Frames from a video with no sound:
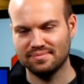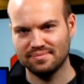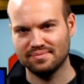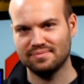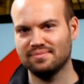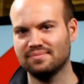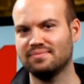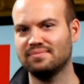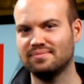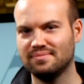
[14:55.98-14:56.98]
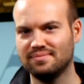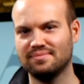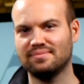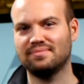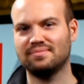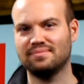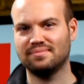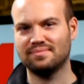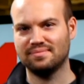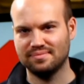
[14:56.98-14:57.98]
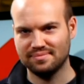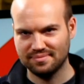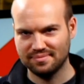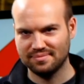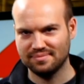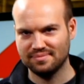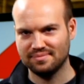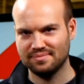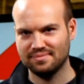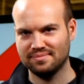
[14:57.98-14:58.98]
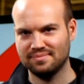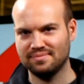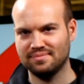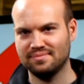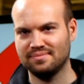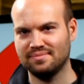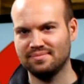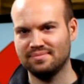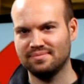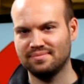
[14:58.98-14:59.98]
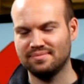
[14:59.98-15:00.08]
No words are spoken by the person on screen.